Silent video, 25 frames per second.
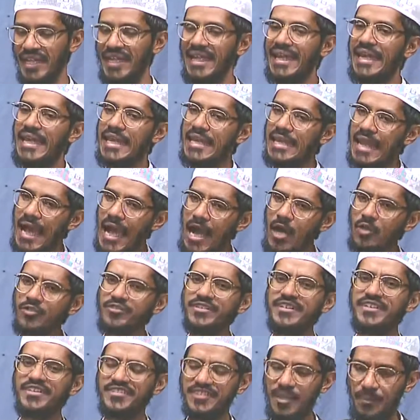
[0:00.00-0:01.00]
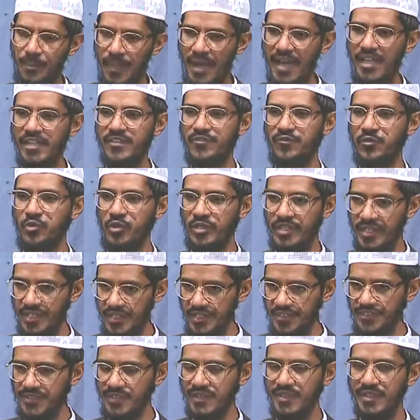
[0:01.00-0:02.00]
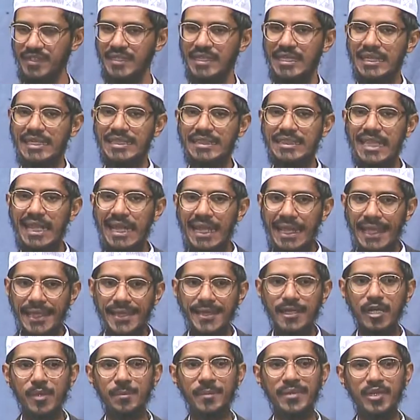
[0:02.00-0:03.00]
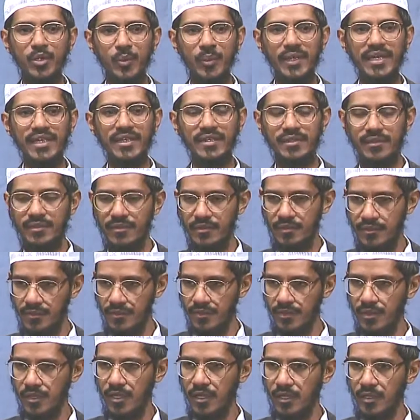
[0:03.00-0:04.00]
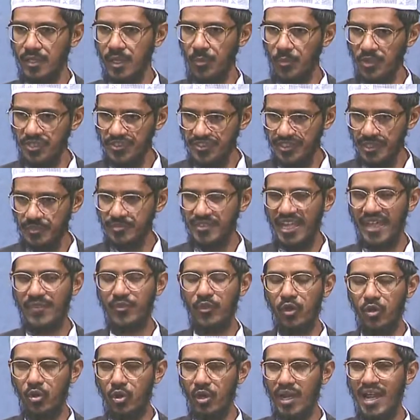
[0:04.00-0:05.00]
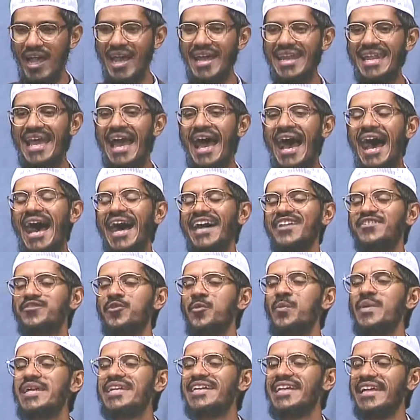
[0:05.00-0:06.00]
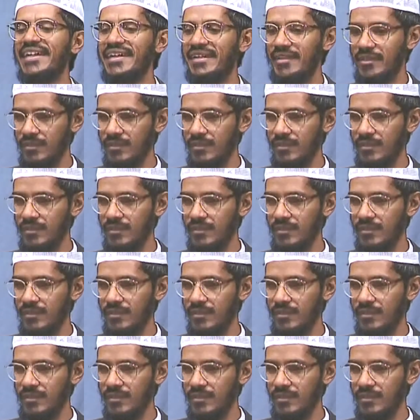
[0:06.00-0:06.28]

Now since the past few years, the link between the Muslims and the Quran has weakened.